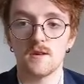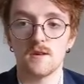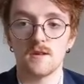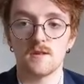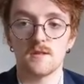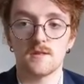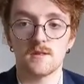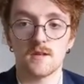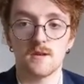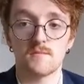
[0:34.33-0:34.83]

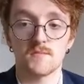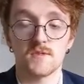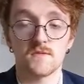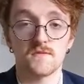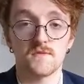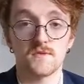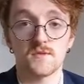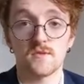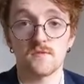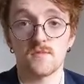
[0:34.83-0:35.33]
in terms
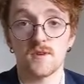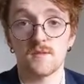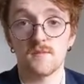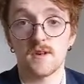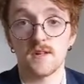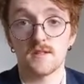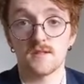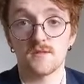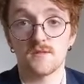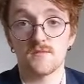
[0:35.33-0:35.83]
of sort of my
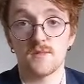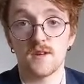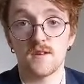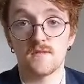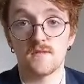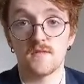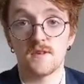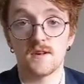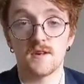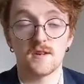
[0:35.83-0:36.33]
mental
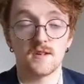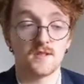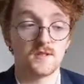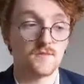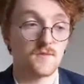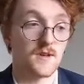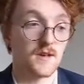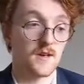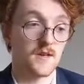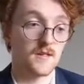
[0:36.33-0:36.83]
benefit as
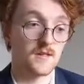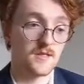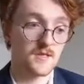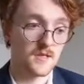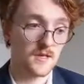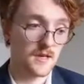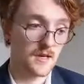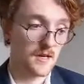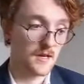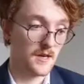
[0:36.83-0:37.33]
well
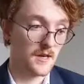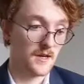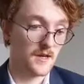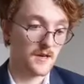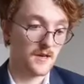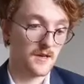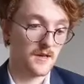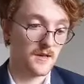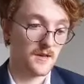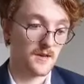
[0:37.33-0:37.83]
as,
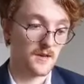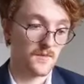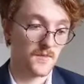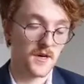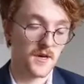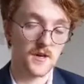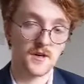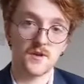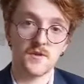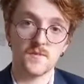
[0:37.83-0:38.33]
you know,
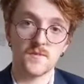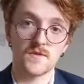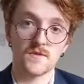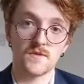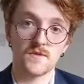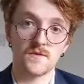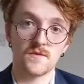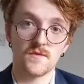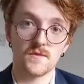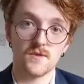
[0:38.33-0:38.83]
my hopes
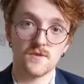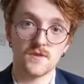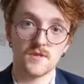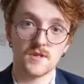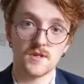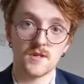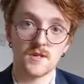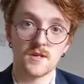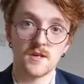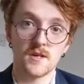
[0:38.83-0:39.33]
for the
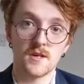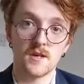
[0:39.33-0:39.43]
future.